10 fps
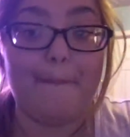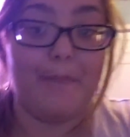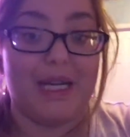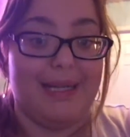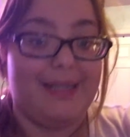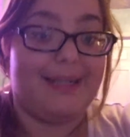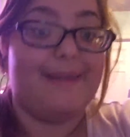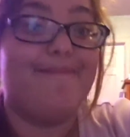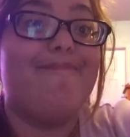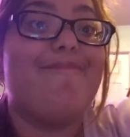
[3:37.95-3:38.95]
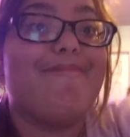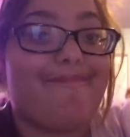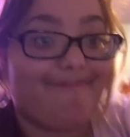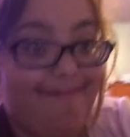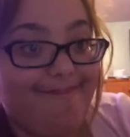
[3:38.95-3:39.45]
but,
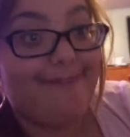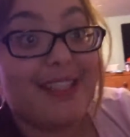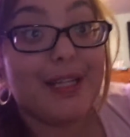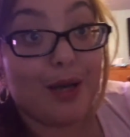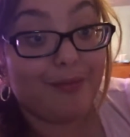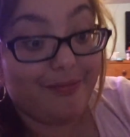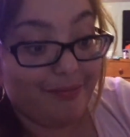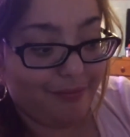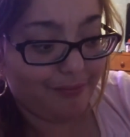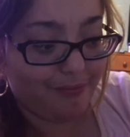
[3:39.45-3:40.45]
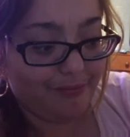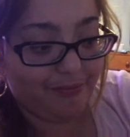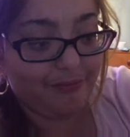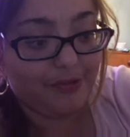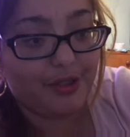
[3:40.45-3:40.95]
you know, mm,
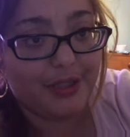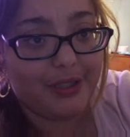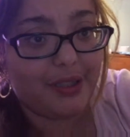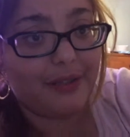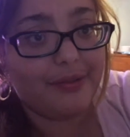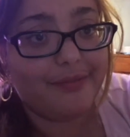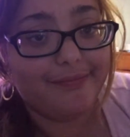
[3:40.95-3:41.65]
that's off.